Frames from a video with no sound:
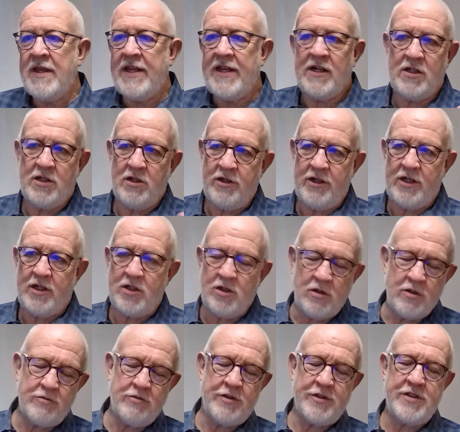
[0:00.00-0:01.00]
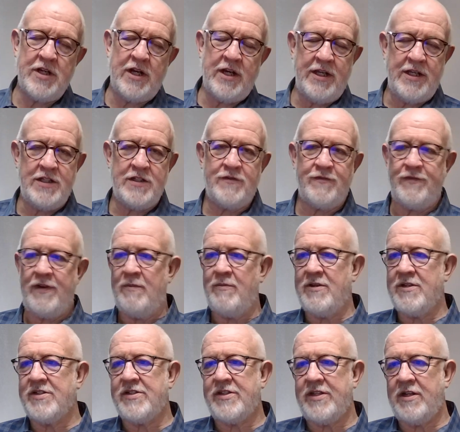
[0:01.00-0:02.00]
including cultural studies,
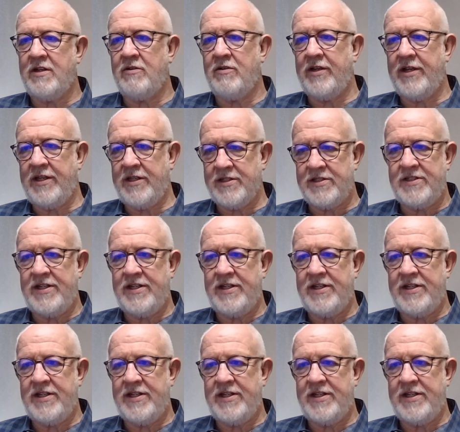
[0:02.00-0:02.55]
feminist theories,